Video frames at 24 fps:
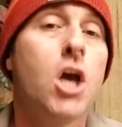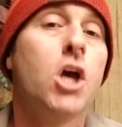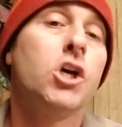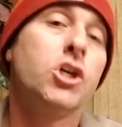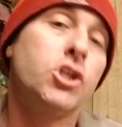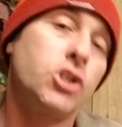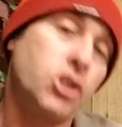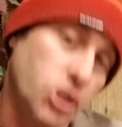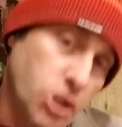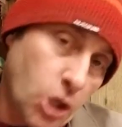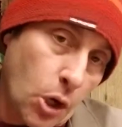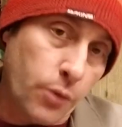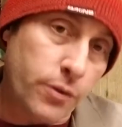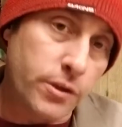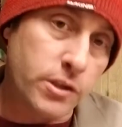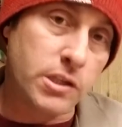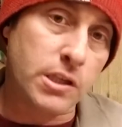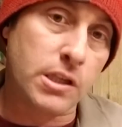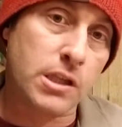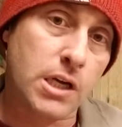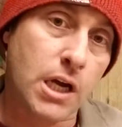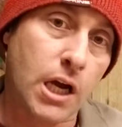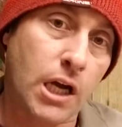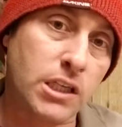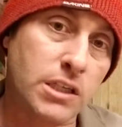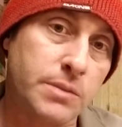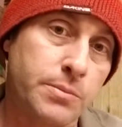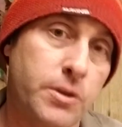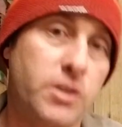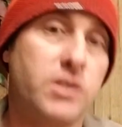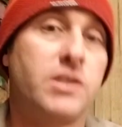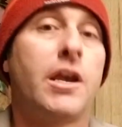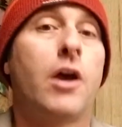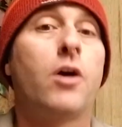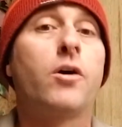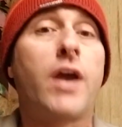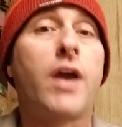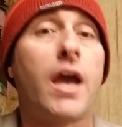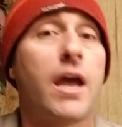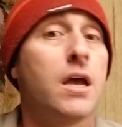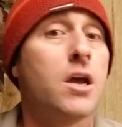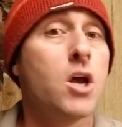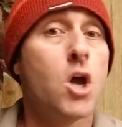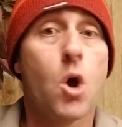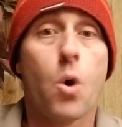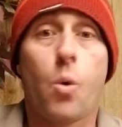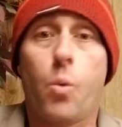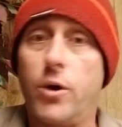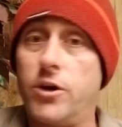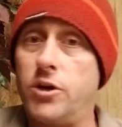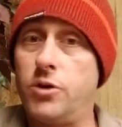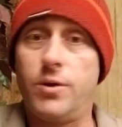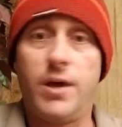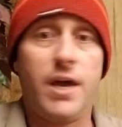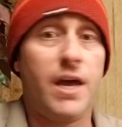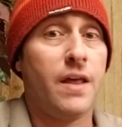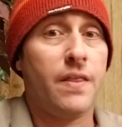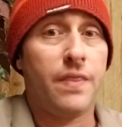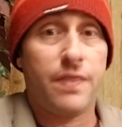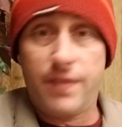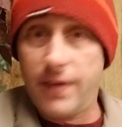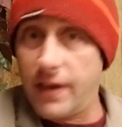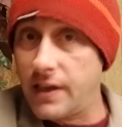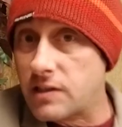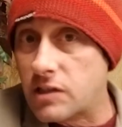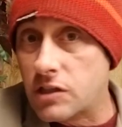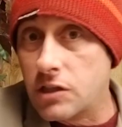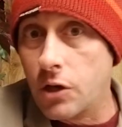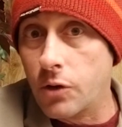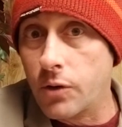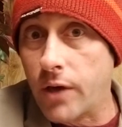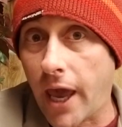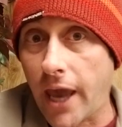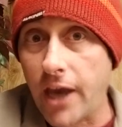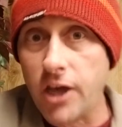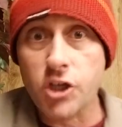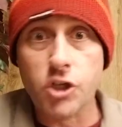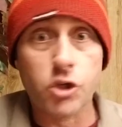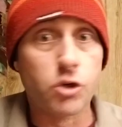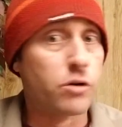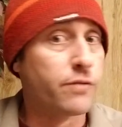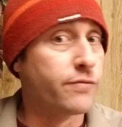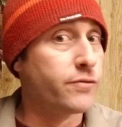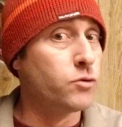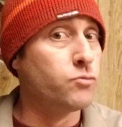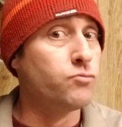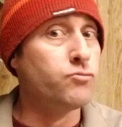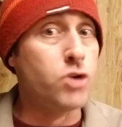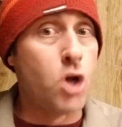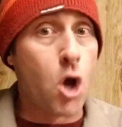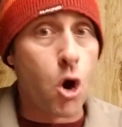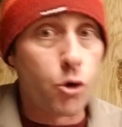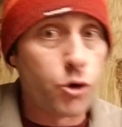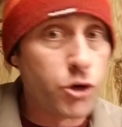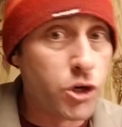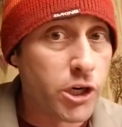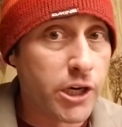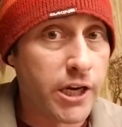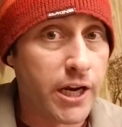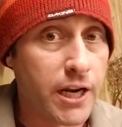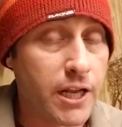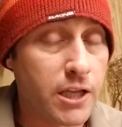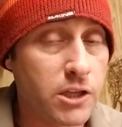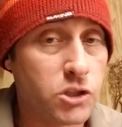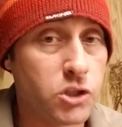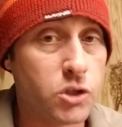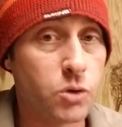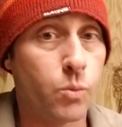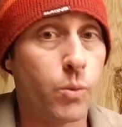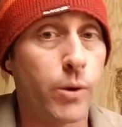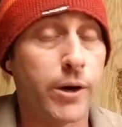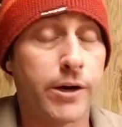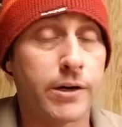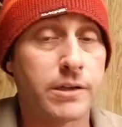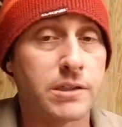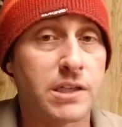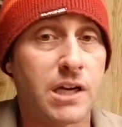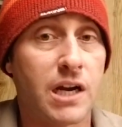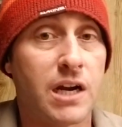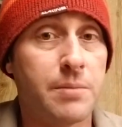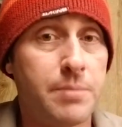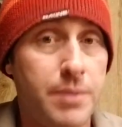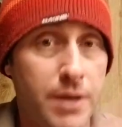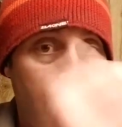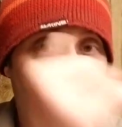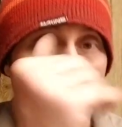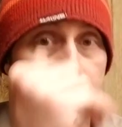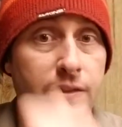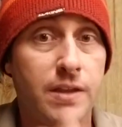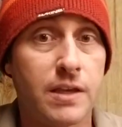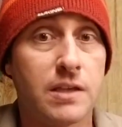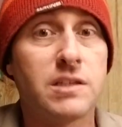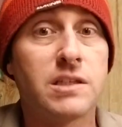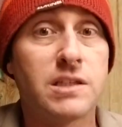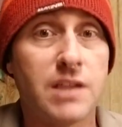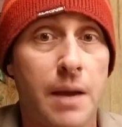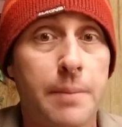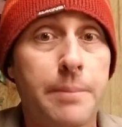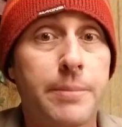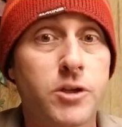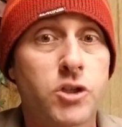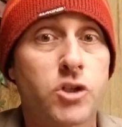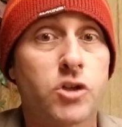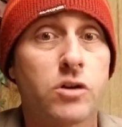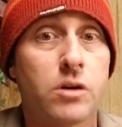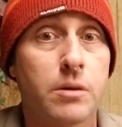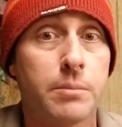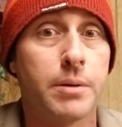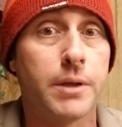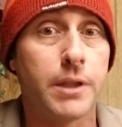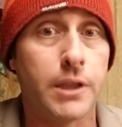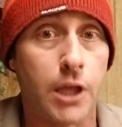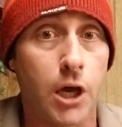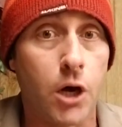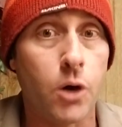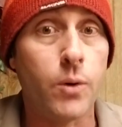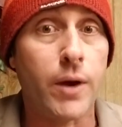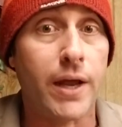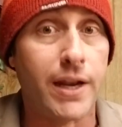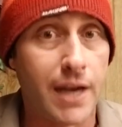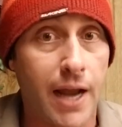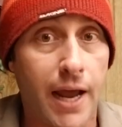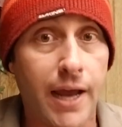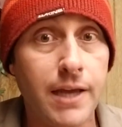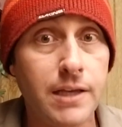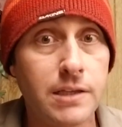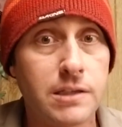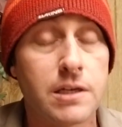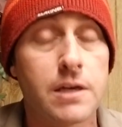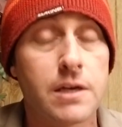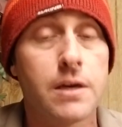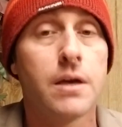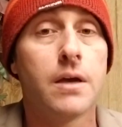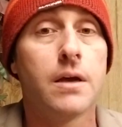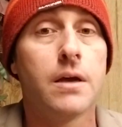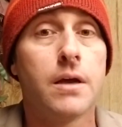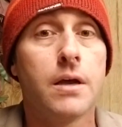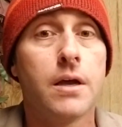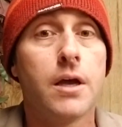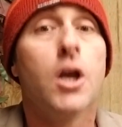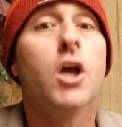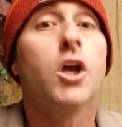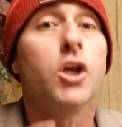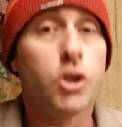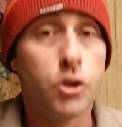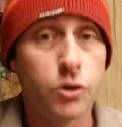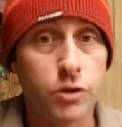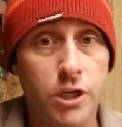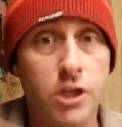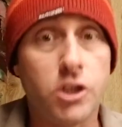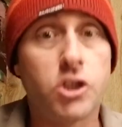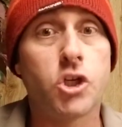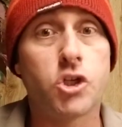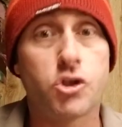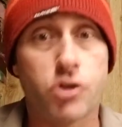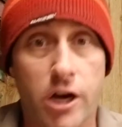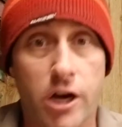show this to the customer and say, okay, when you hit this location, or if you know you're getting to where it's going to be at this temperature or below at night, you need to